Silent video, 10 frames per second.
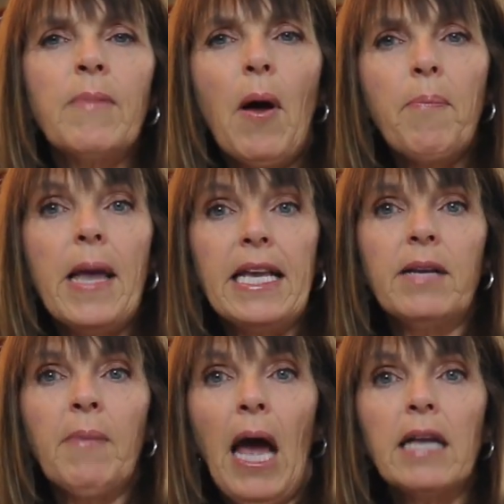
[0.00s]
a
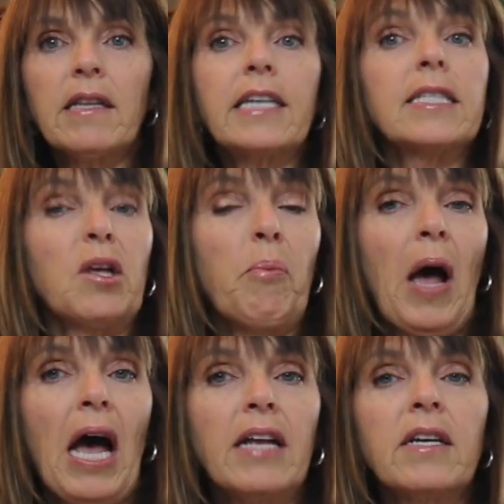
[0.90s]
baking mat, like a
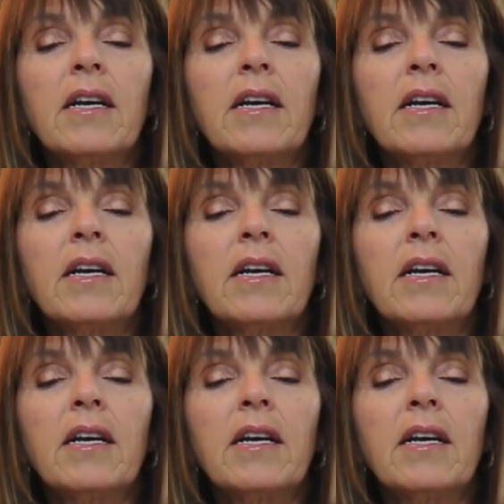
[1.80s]
Silpat,